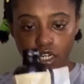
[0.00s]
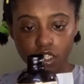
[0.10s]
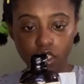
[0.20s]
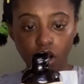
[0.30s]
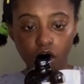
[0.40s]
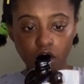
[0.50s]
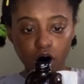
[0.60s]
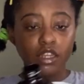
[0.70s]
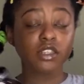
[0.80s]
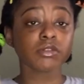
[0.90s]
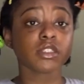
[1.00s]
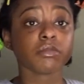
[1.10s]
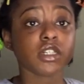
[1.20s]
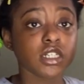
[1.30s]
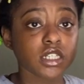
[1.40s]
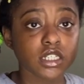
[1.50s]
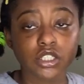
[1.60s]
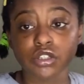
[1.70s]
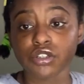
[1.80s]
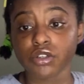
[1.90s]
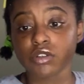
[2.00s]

is gone. This was some good conditioner too.